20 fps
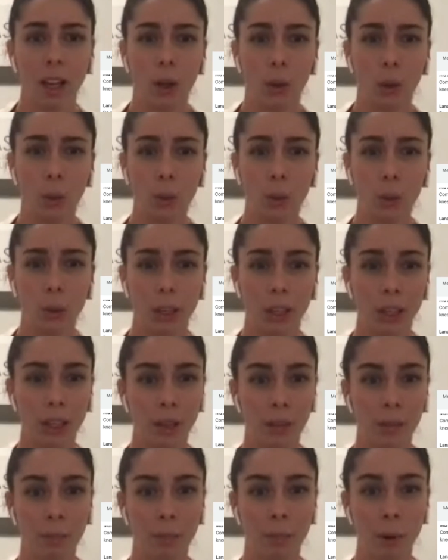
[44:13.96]
Ooh,
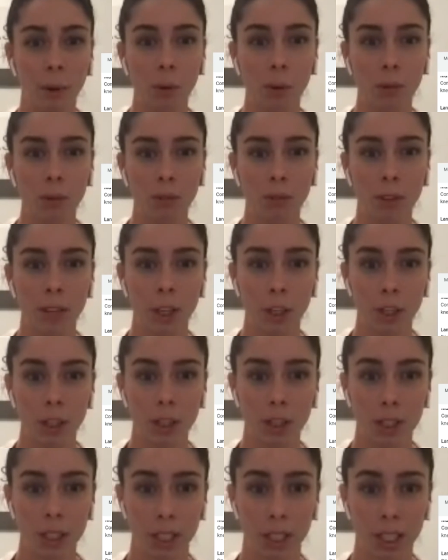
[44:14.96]

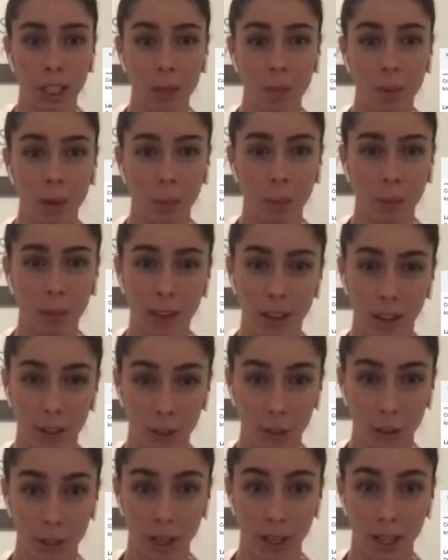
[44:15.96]
motivation to keep up the
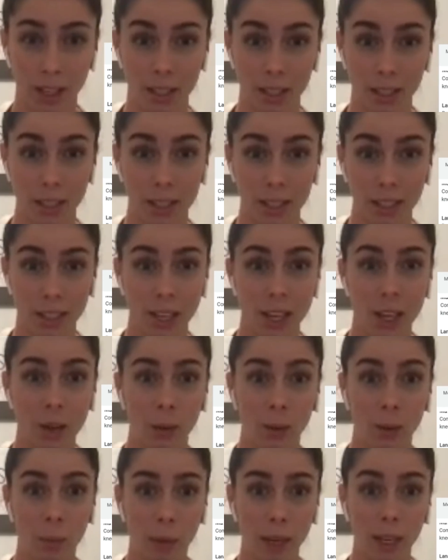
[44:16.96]
exercises
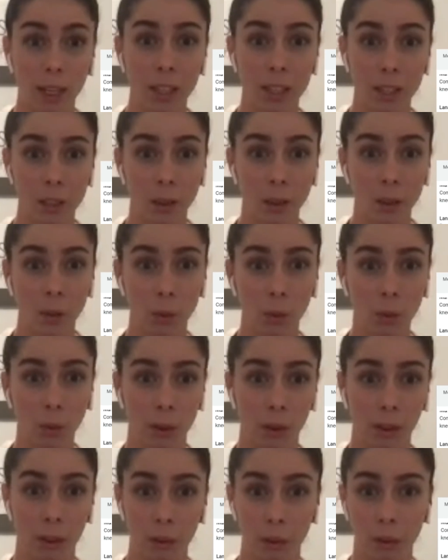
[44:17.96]
when pain is no
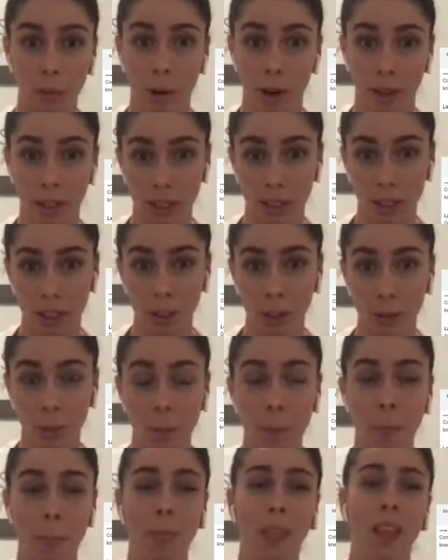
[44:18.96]
longer reminding you.
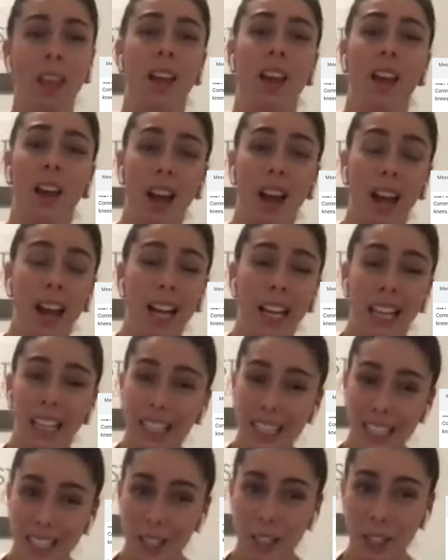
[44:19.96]

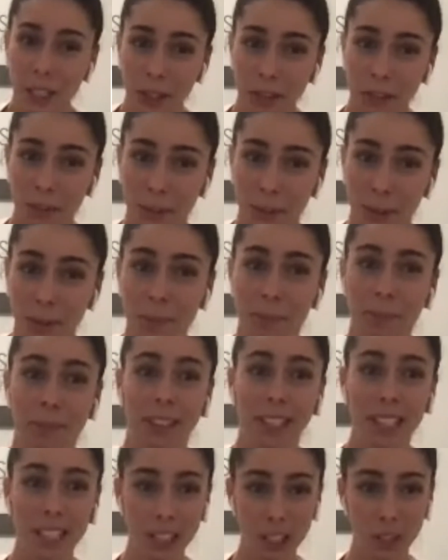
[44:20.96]
That's a tough one.
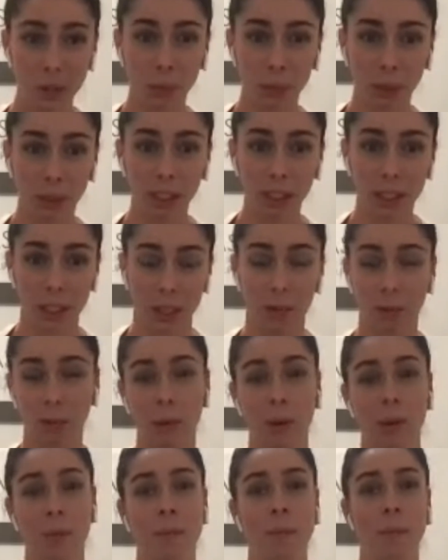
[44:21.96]
It's a really tough
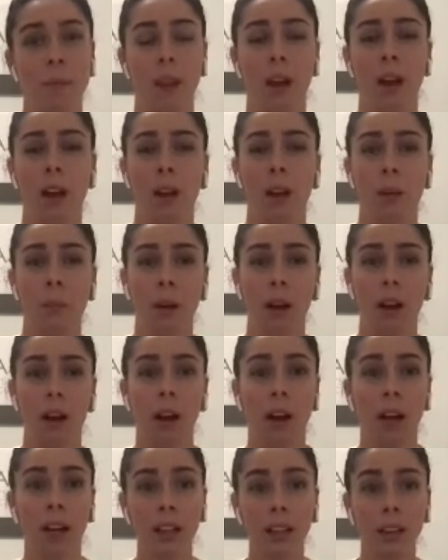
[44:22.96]
one.
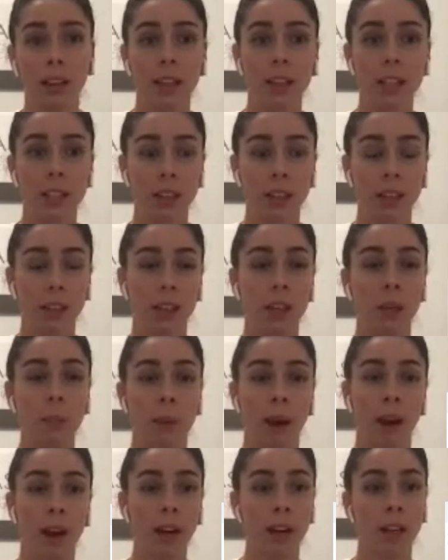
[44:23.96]
I like to think
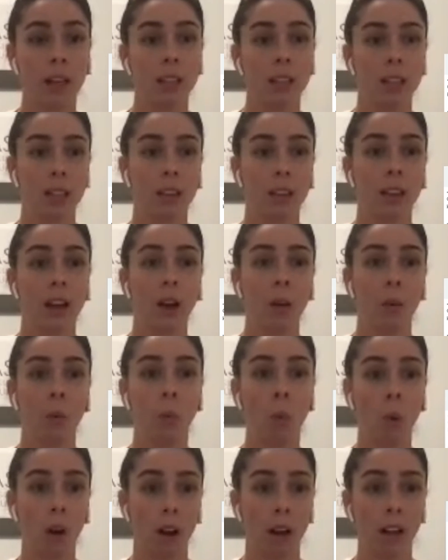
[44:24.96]
back to that
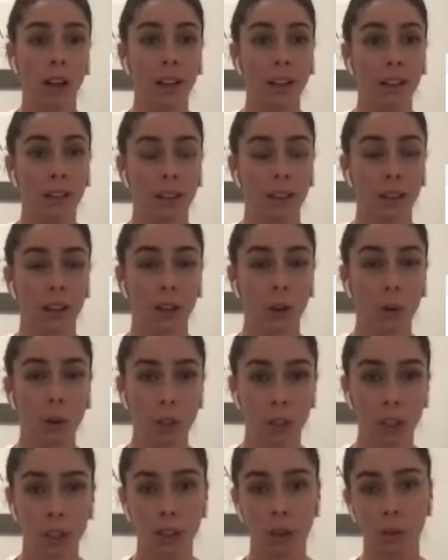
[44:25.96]
why, that
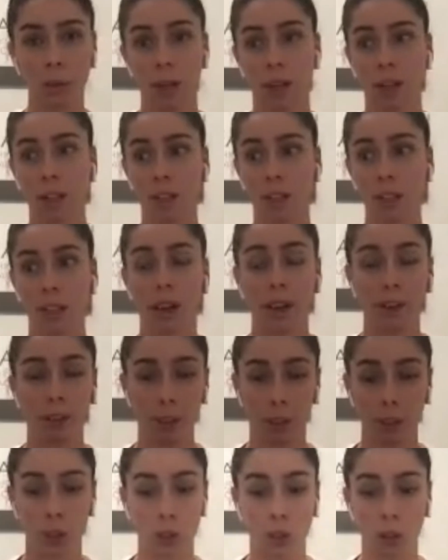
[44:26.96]
question that we asked at the
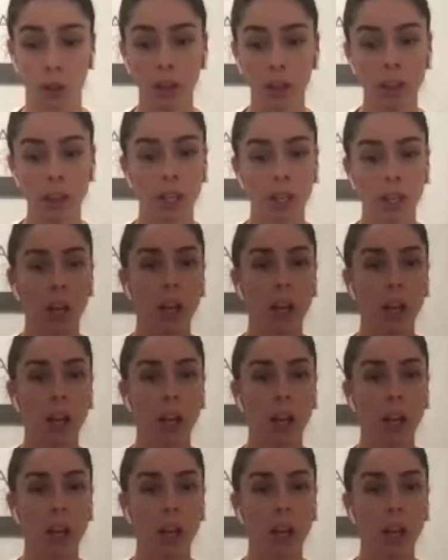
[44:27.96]
start.